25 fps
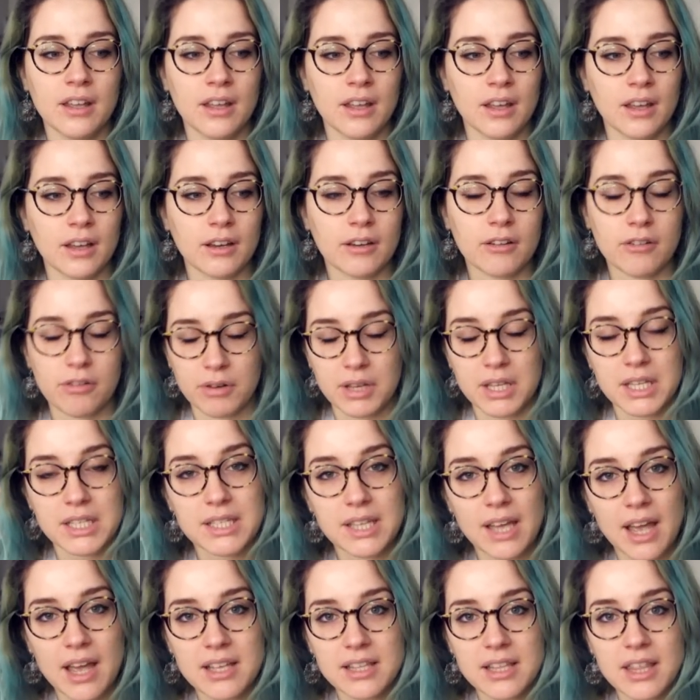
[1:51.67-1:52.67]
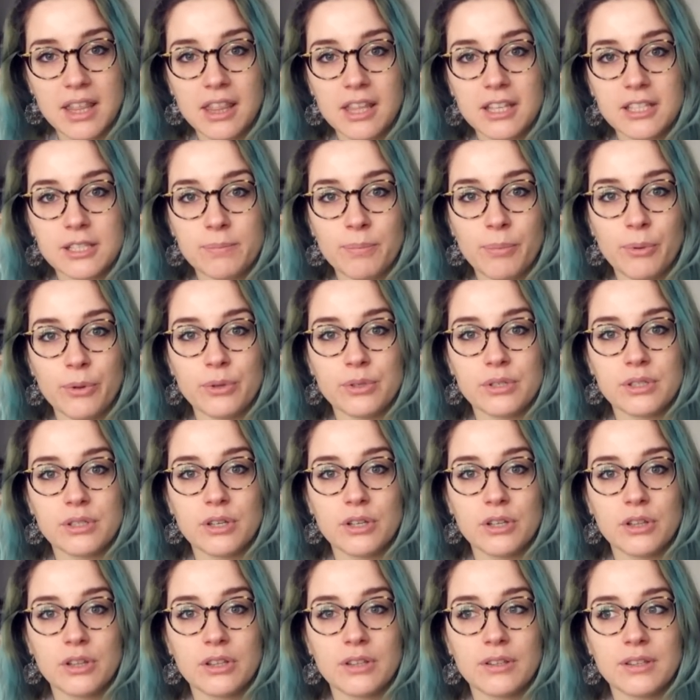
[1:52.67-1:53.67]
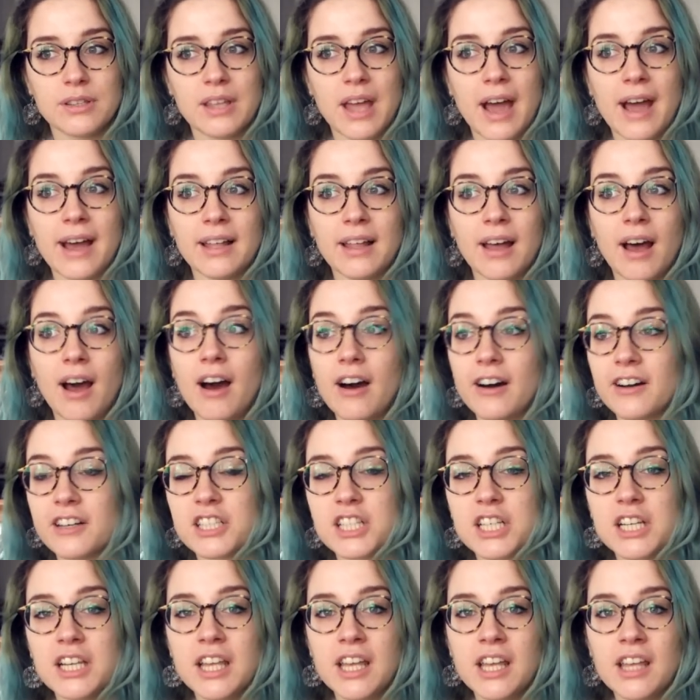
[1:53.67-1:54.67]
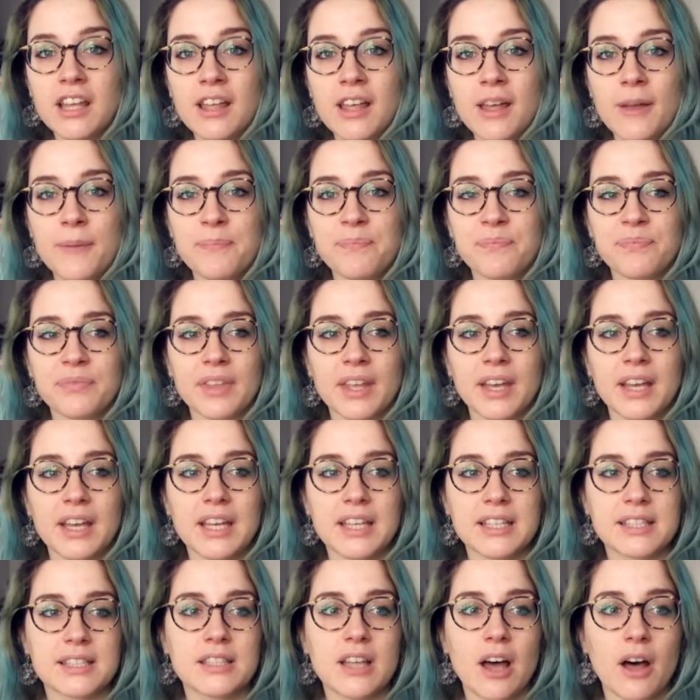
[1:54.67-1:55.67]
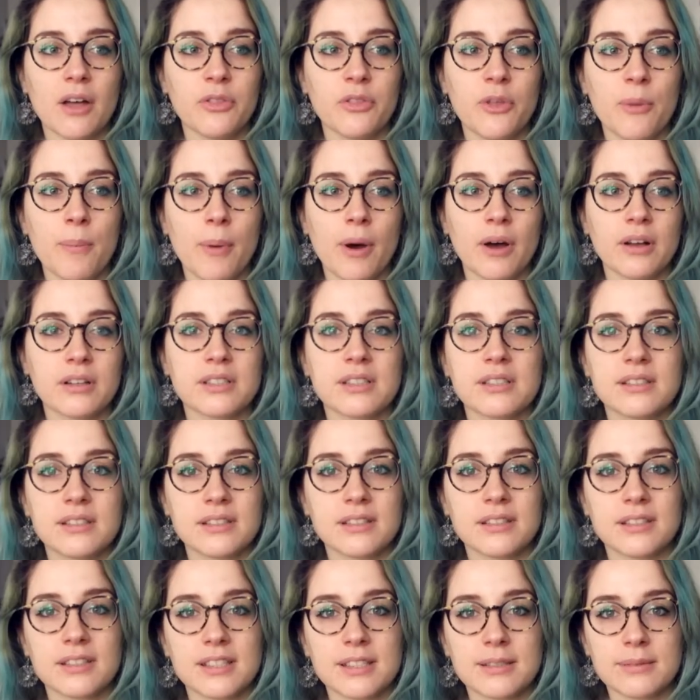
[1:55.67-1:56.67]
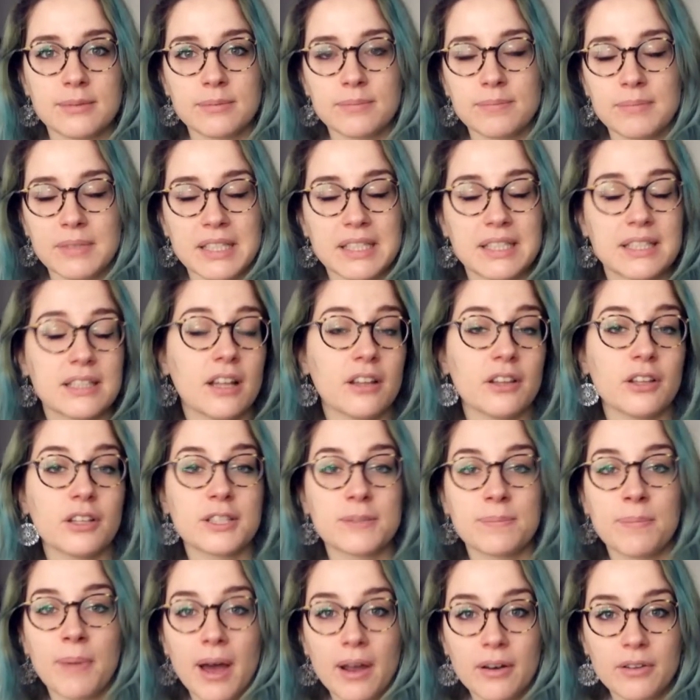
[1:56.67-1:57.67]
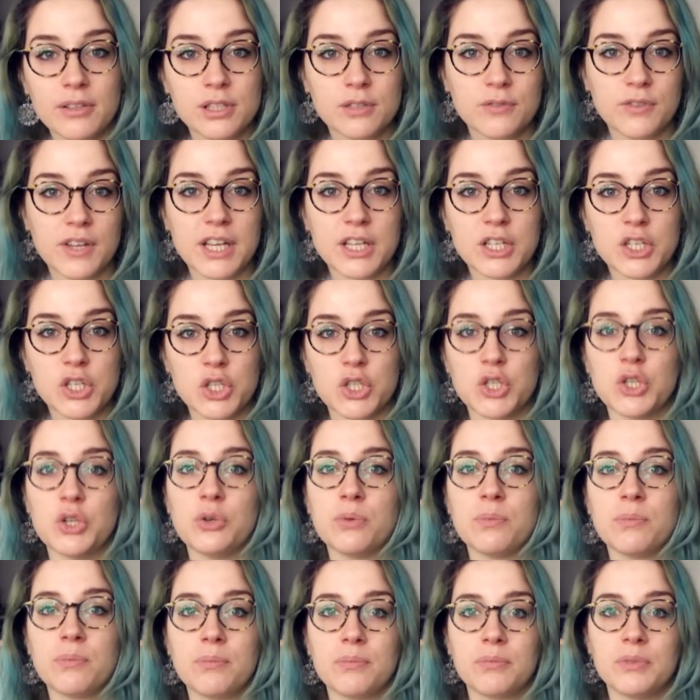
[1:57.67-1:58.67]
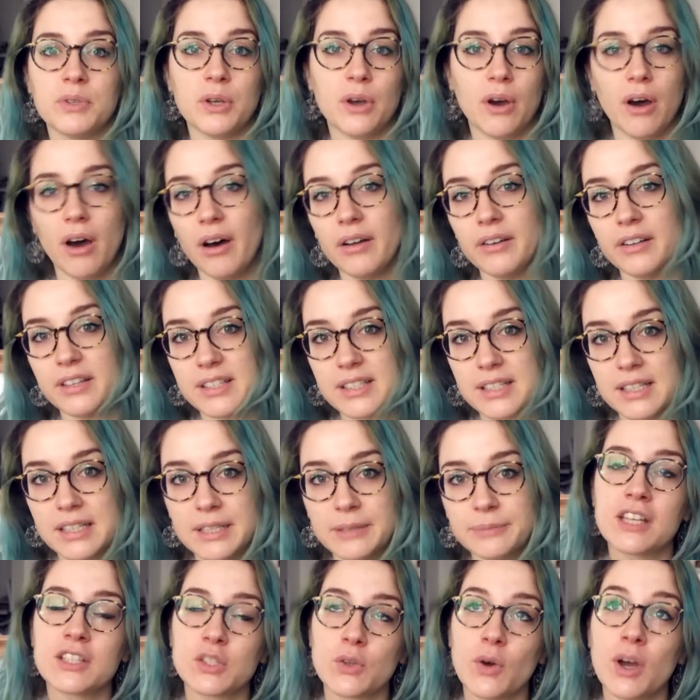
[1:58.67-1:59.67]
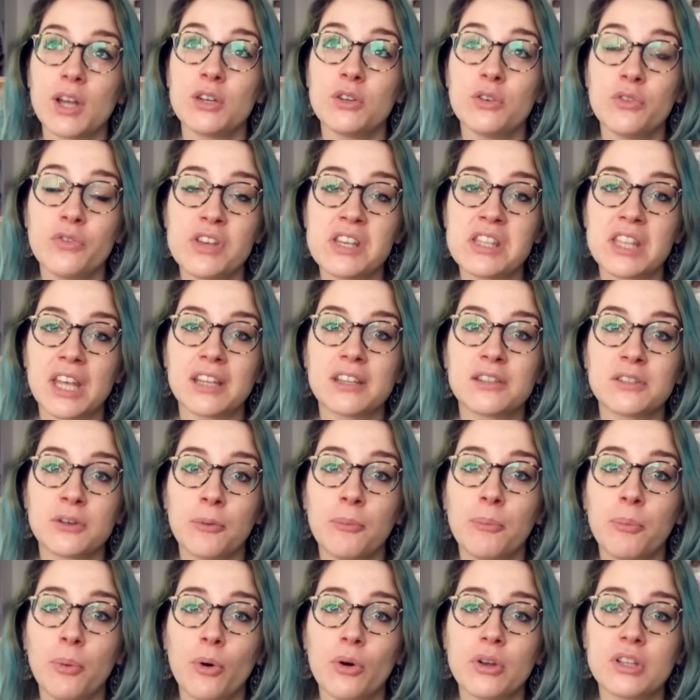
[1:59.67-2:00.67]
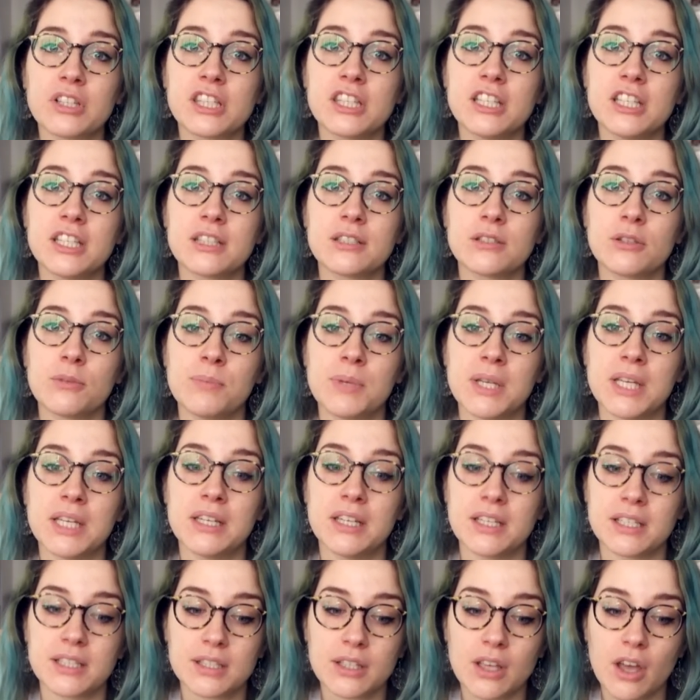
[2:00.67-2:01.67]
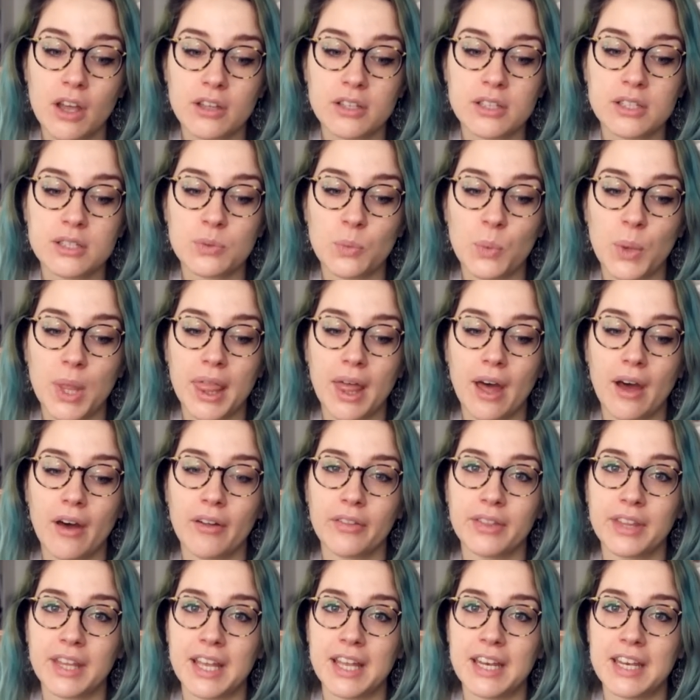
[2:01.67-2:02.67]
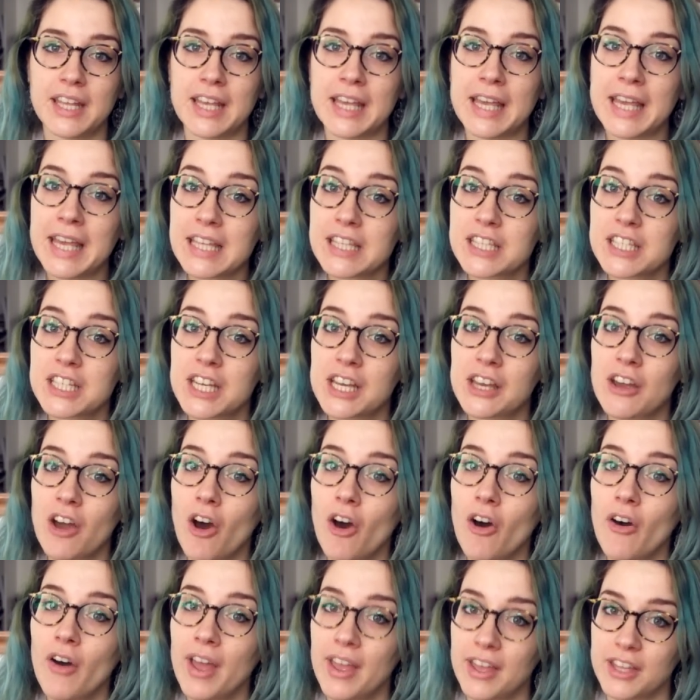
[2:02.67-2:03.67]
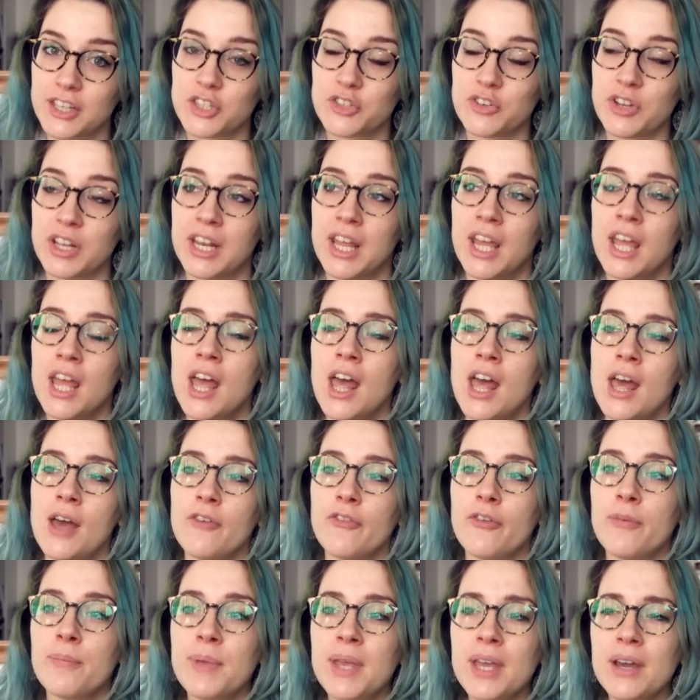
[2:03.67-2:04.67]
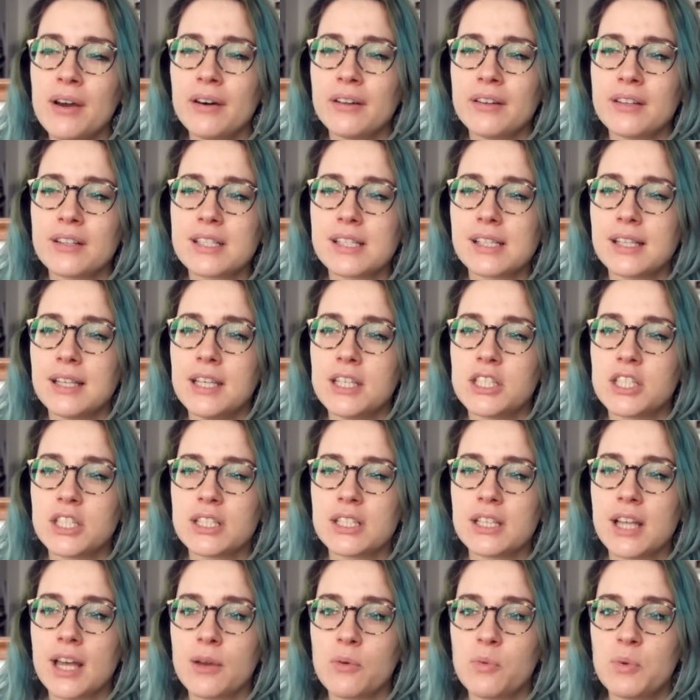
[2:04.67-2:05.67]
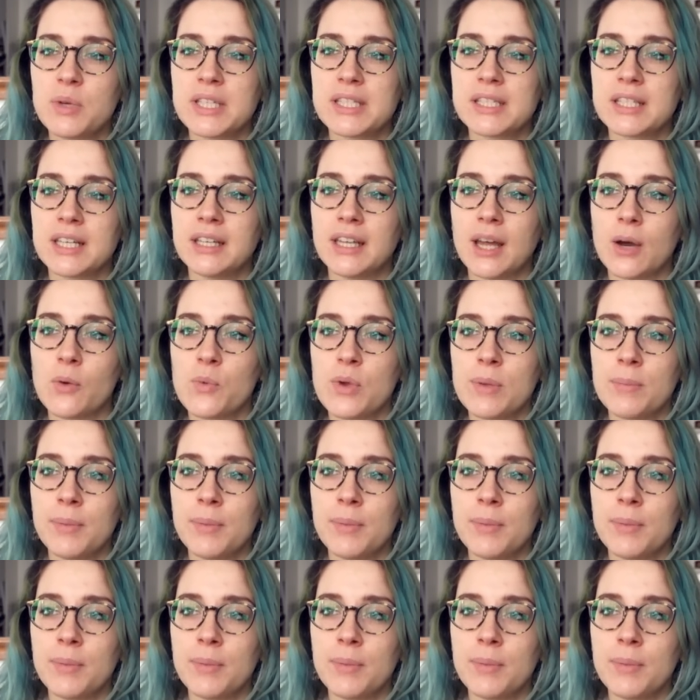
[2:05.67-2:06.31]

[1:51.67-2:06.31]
criticizing this person that harshly is not it's not the smartest thing to do, honestly. So I do think that some point needs to be discussed without any hitting or hatred. For me, honestly, just like we say that women